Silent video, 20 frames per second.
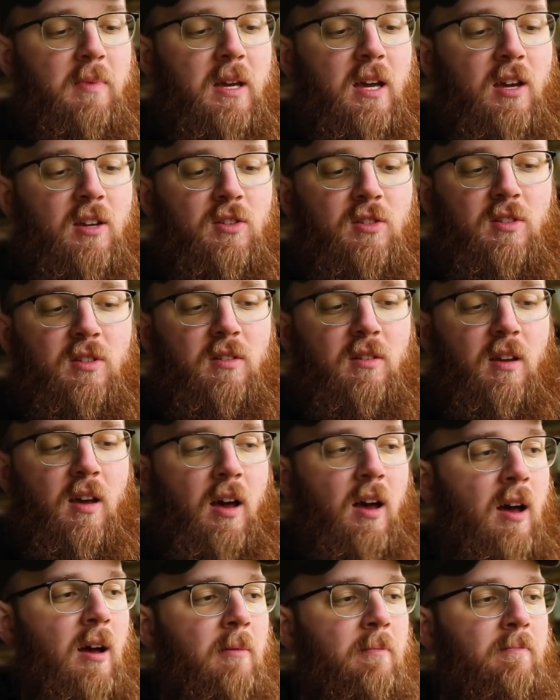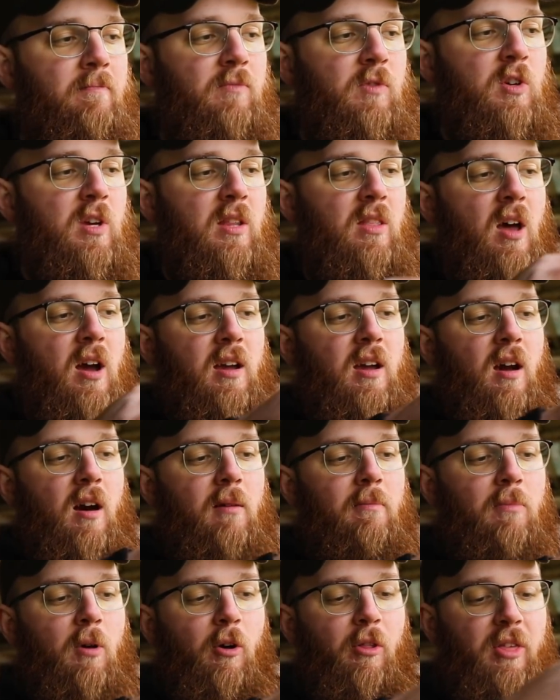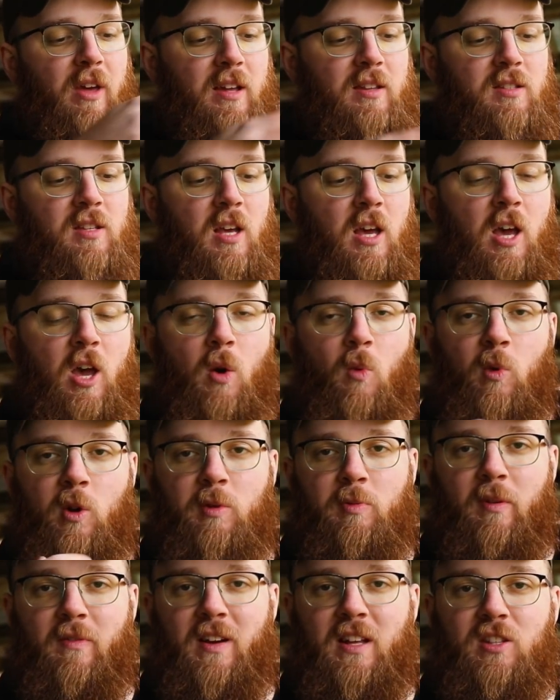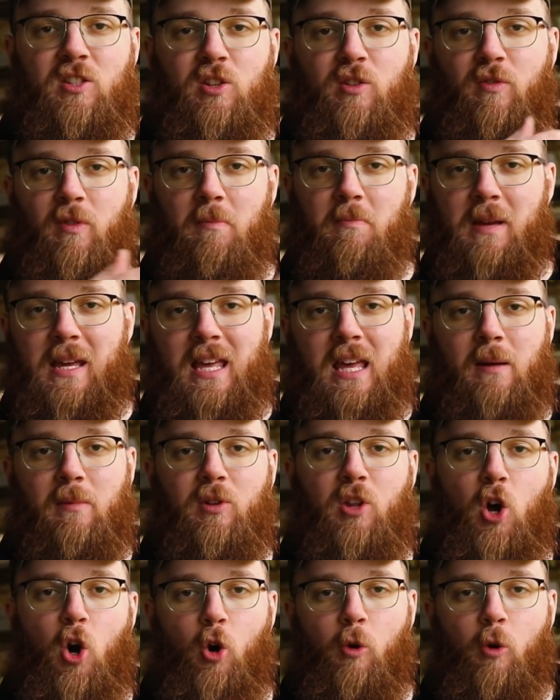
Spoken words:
because you can lock it on both ends, which prevents you from being able to